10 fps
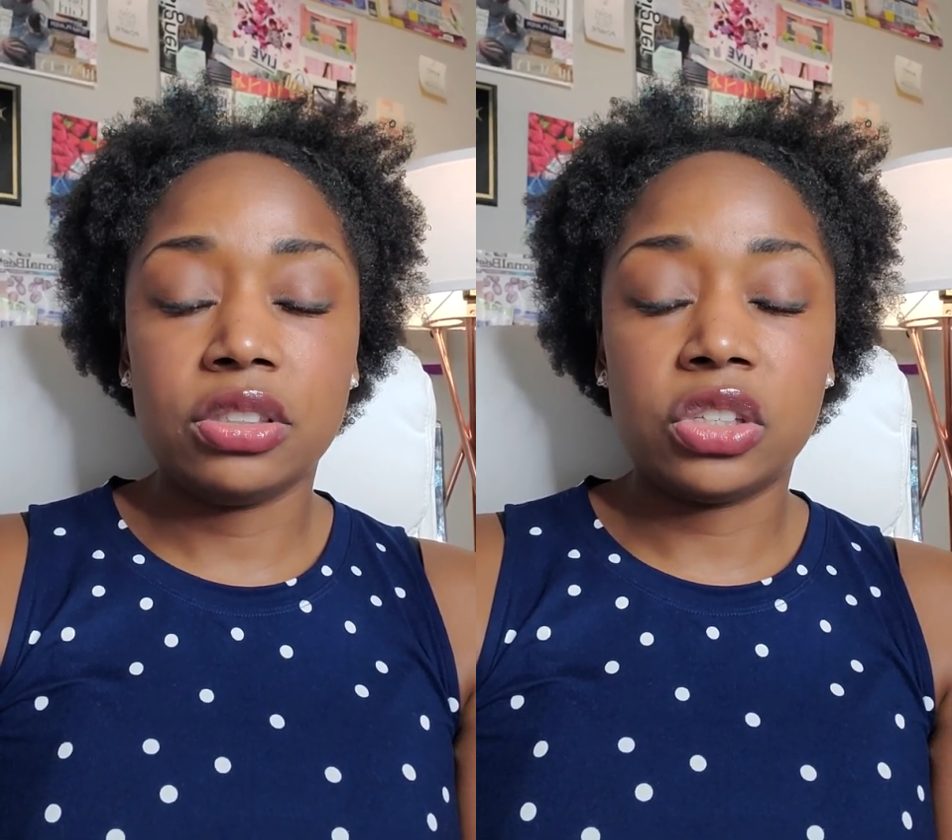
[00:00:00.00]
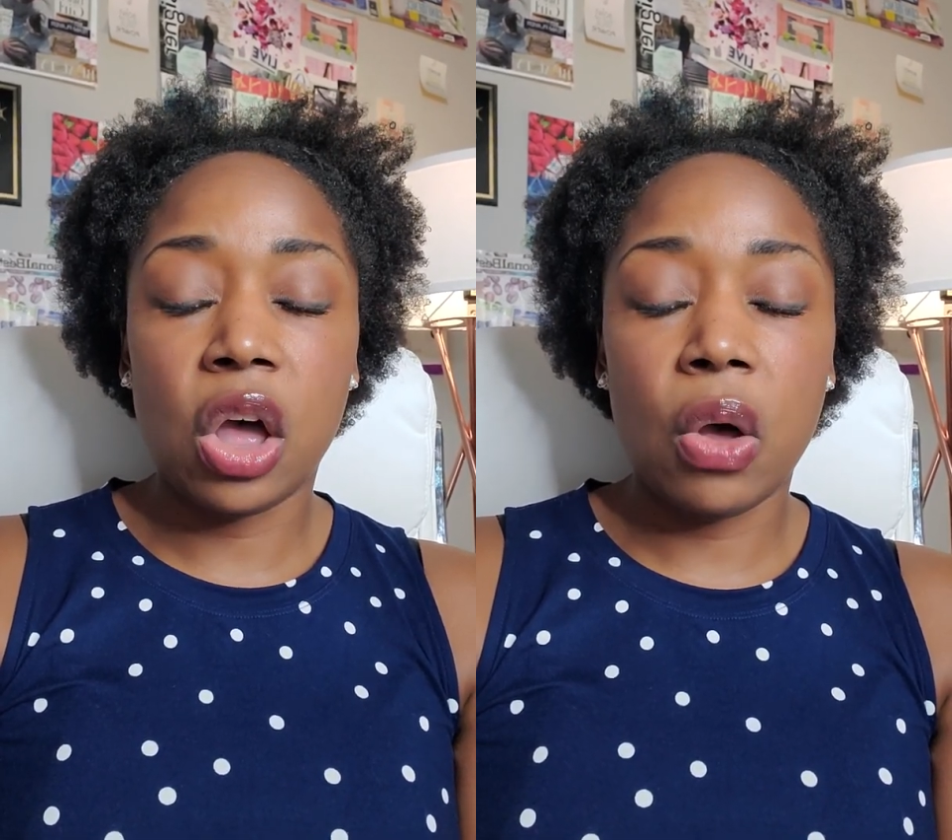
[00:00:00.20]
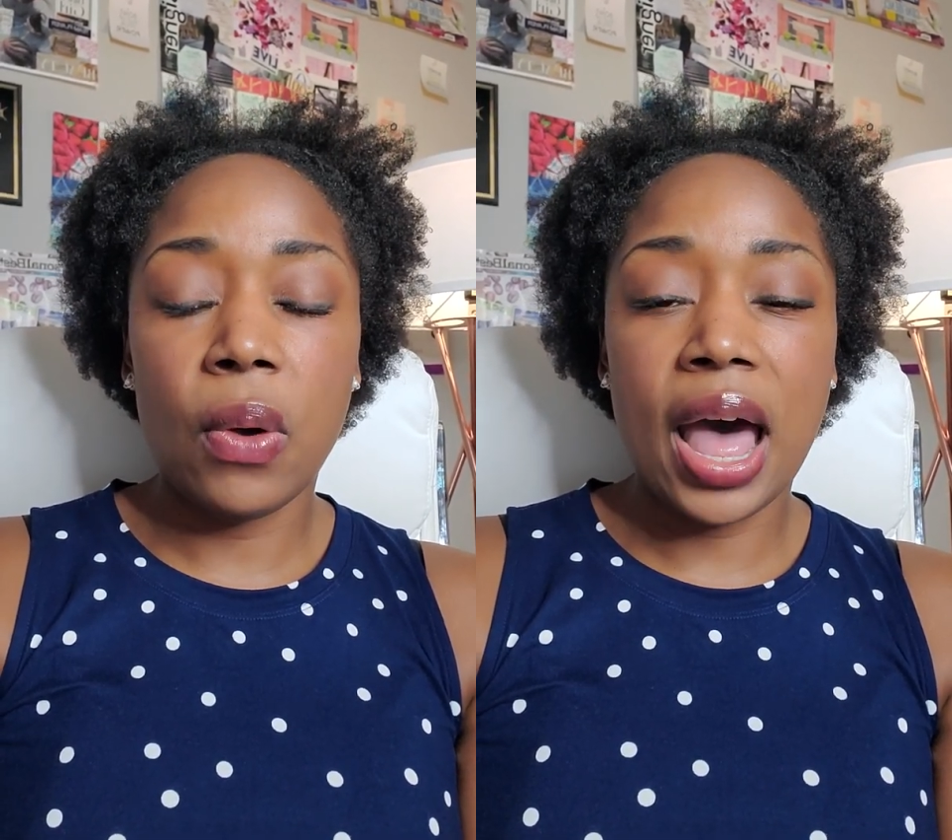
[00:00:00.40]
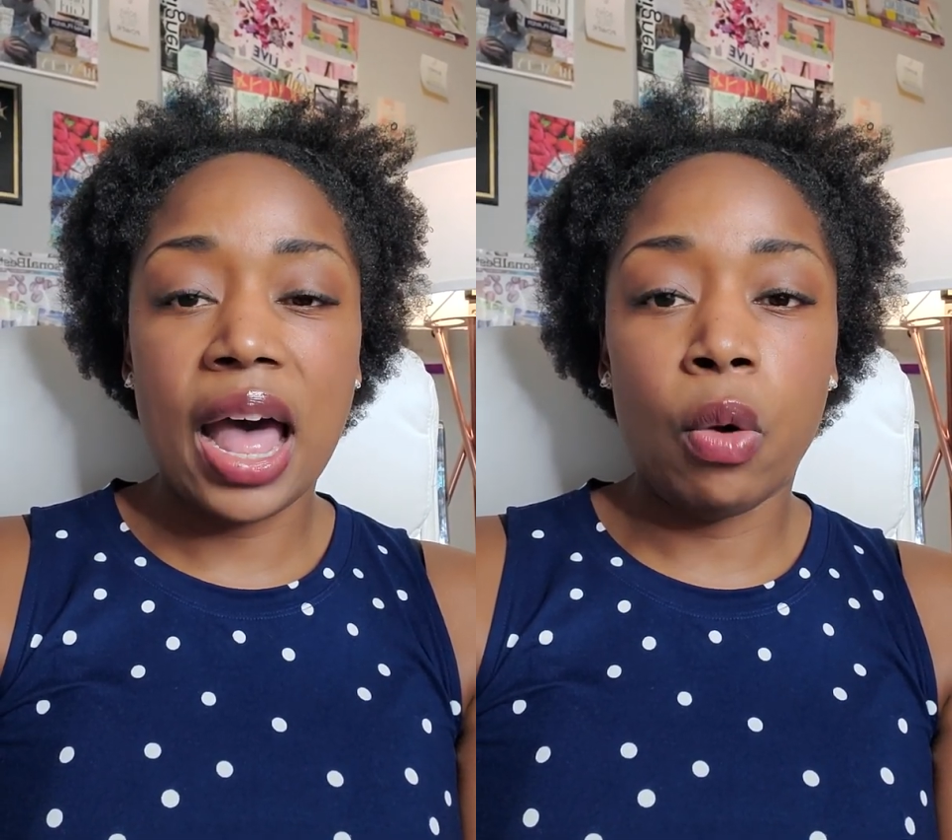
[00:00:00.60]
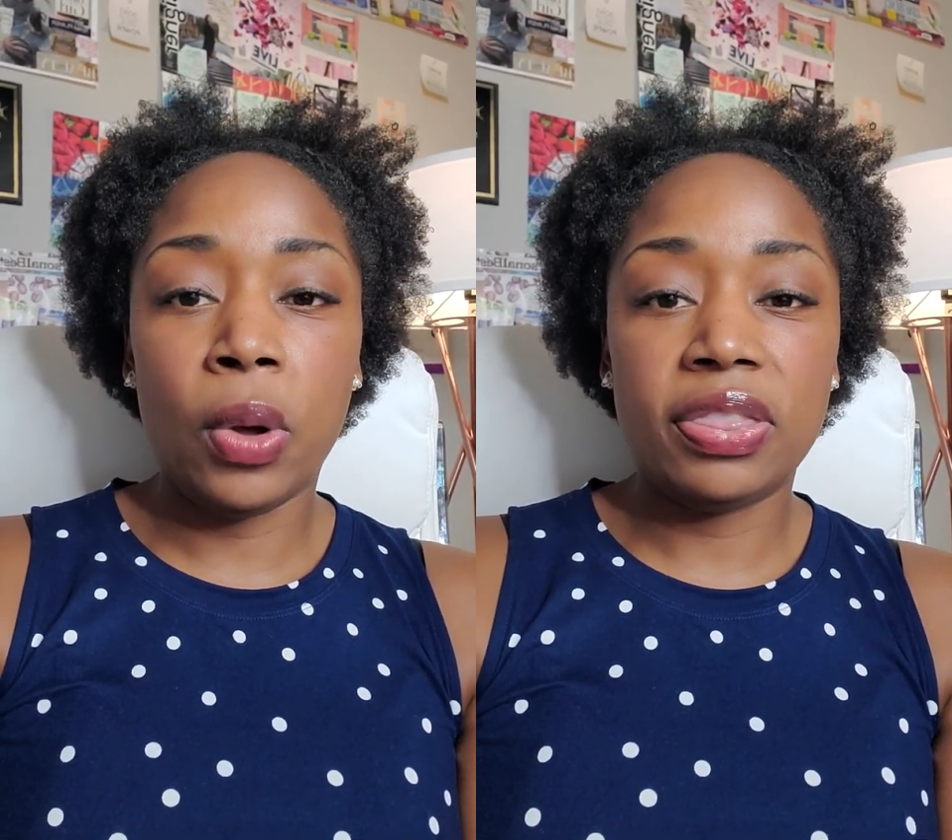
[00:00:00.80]
So
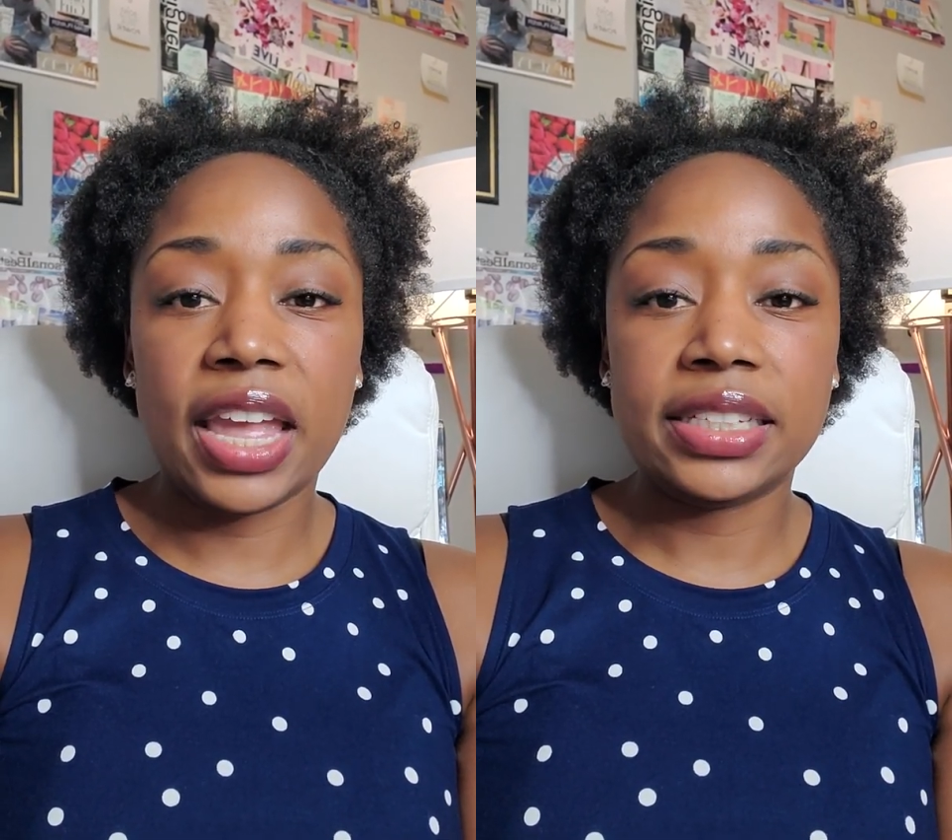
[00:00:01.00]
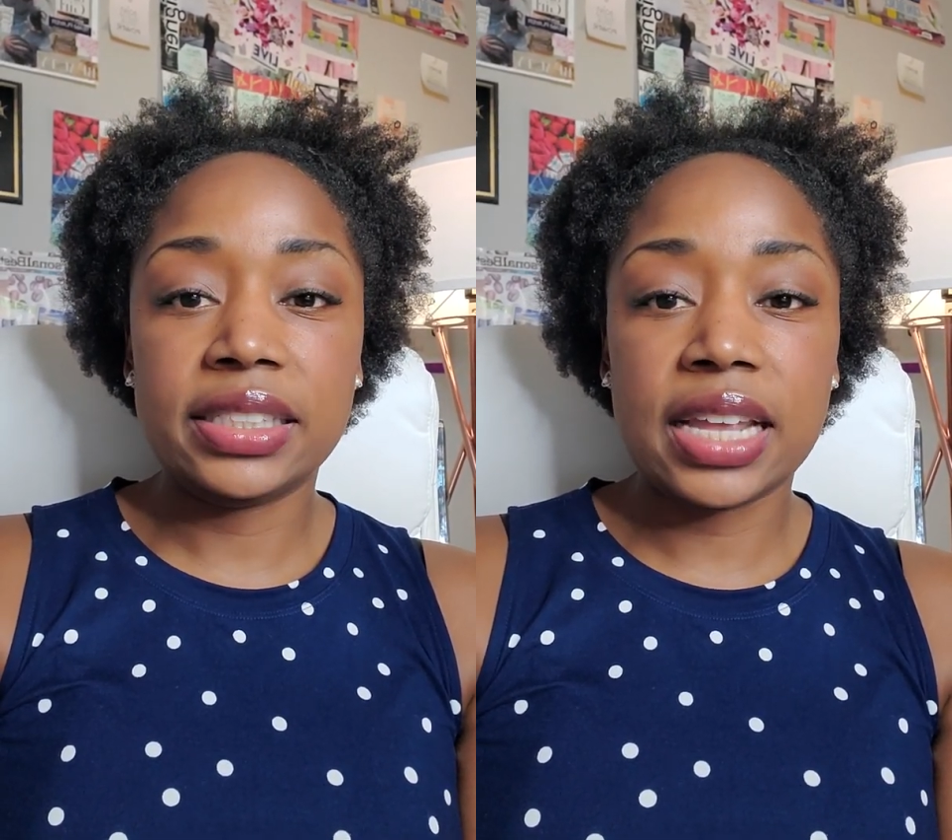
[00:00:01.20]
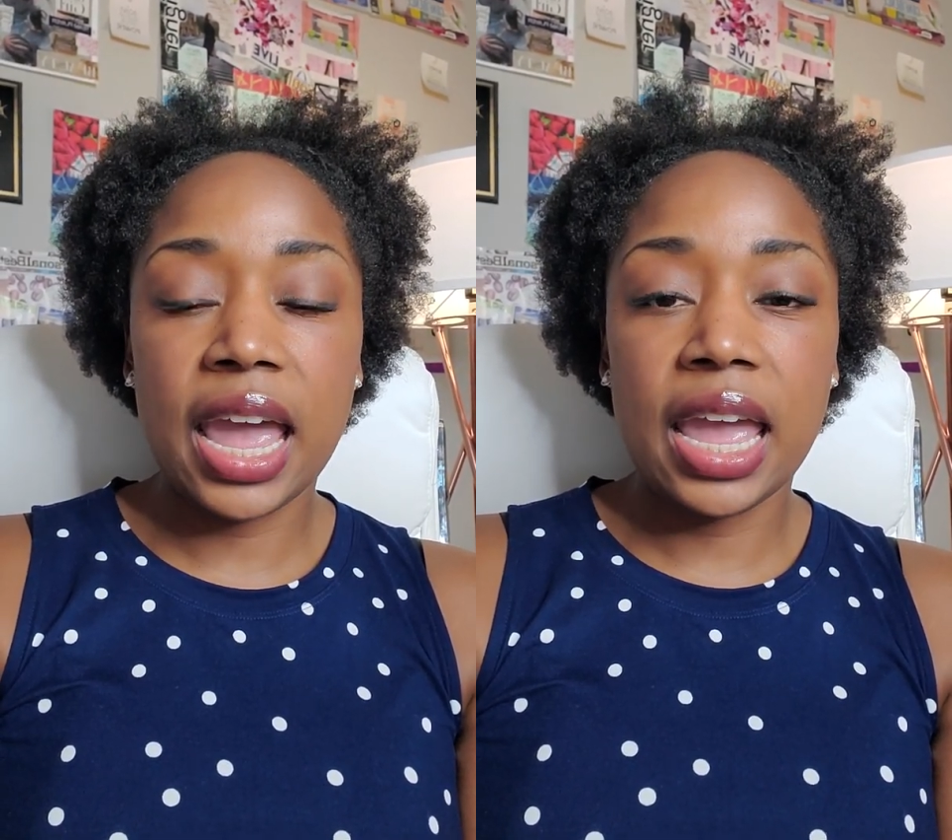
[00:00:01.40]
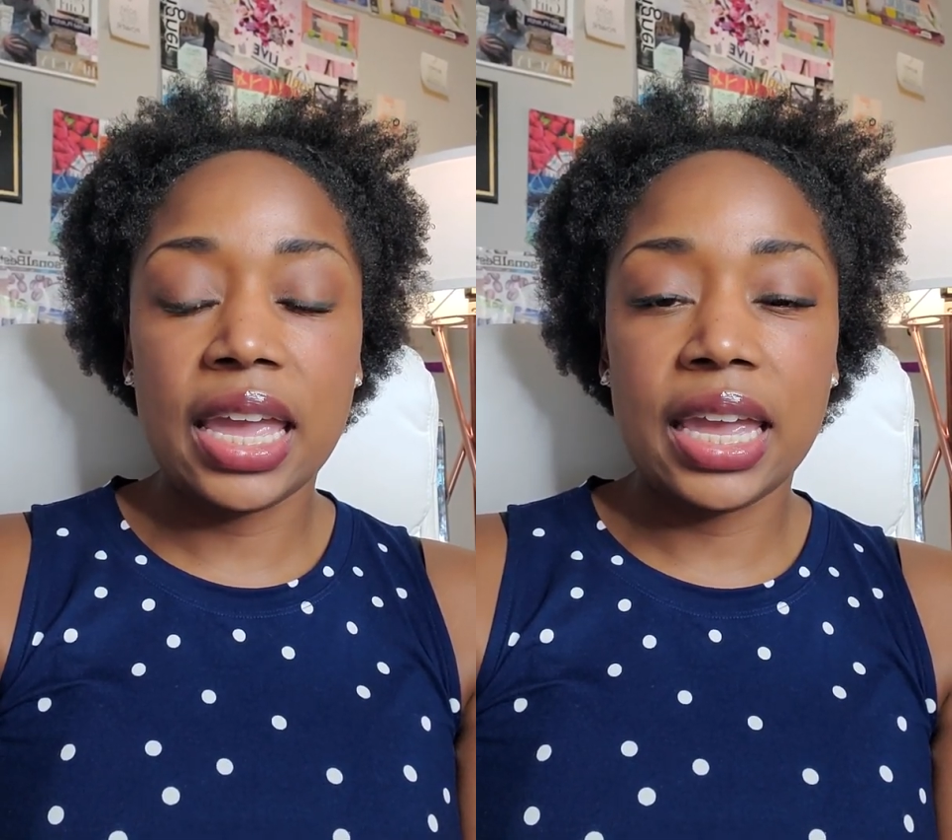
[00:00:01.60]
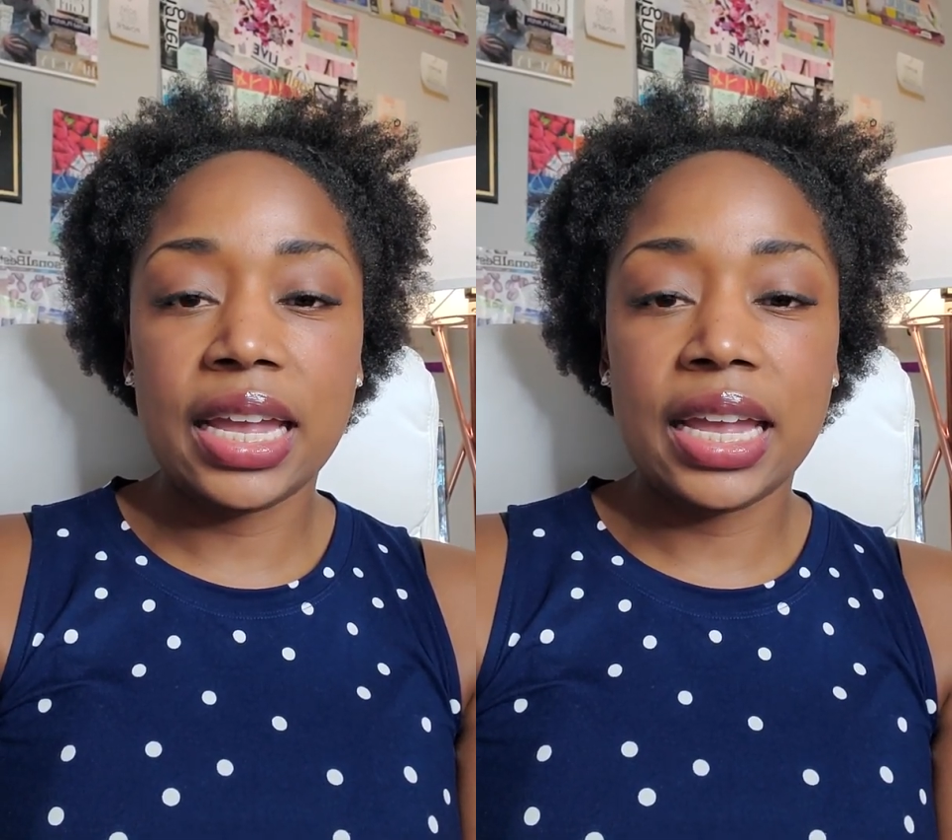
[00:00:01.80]
what they say